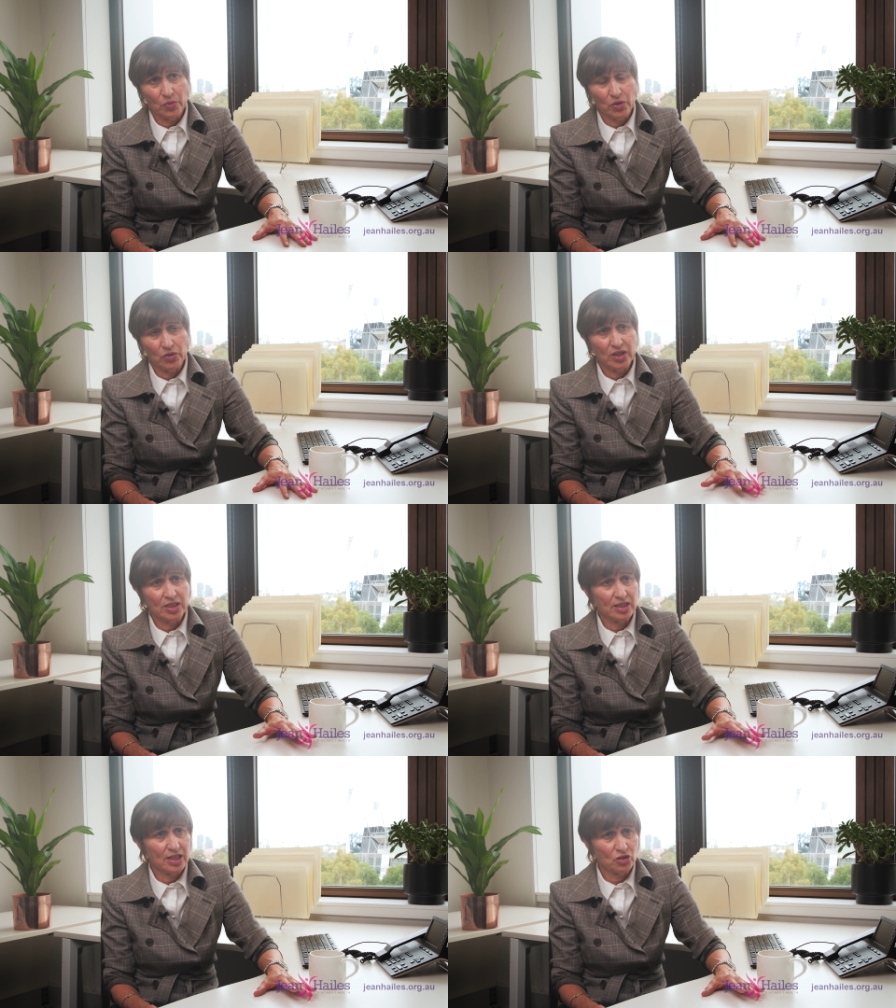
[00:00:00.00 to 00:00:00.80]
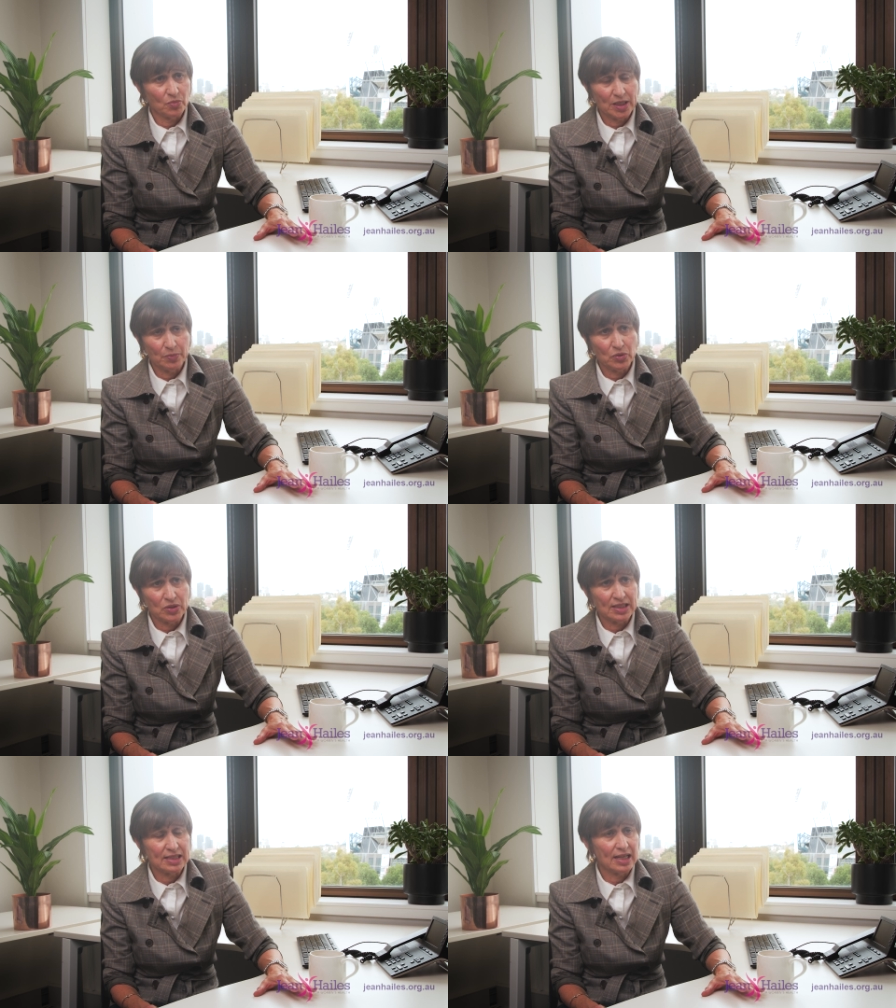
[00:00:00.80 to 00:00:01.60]
the world. The International
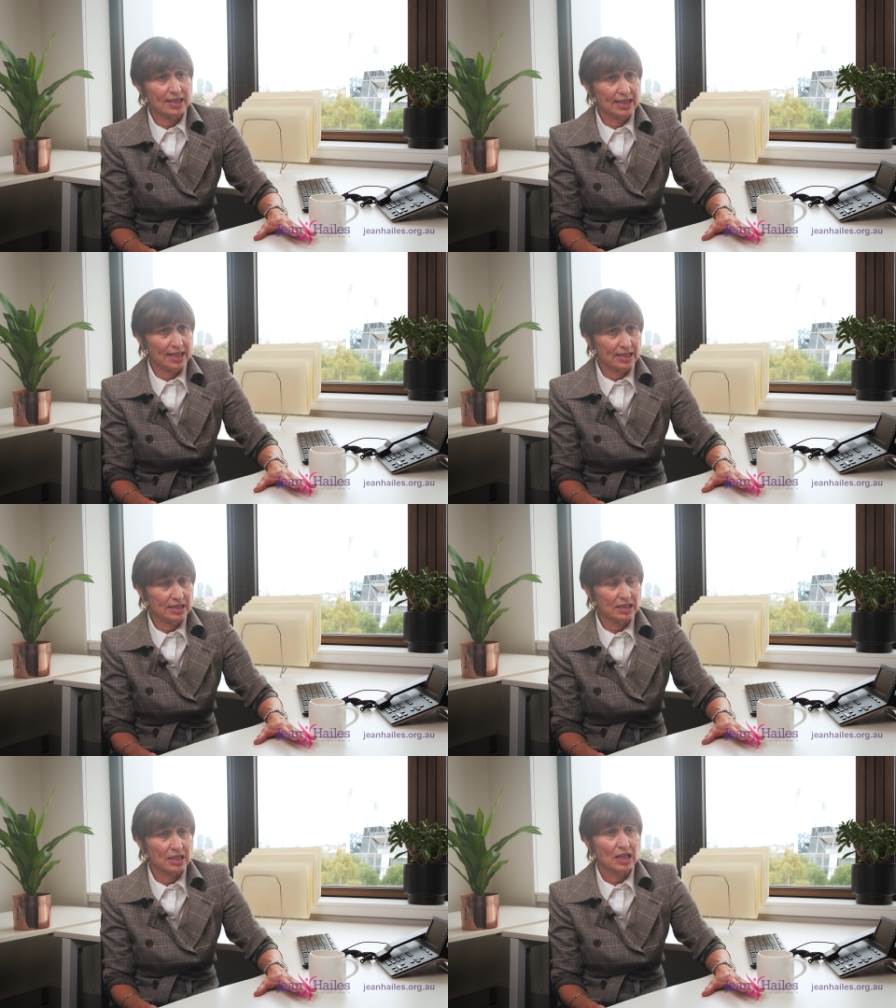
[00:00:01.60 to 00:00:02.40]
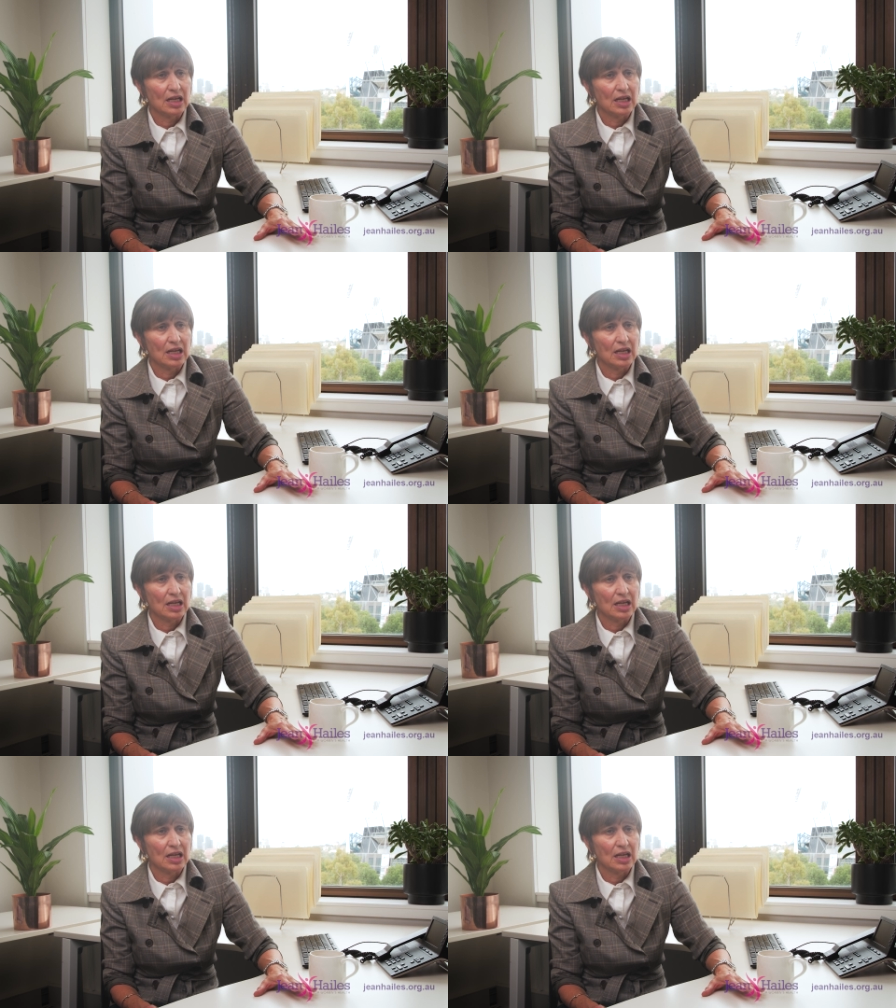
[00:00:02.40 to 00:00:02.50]
Menopause Society led it,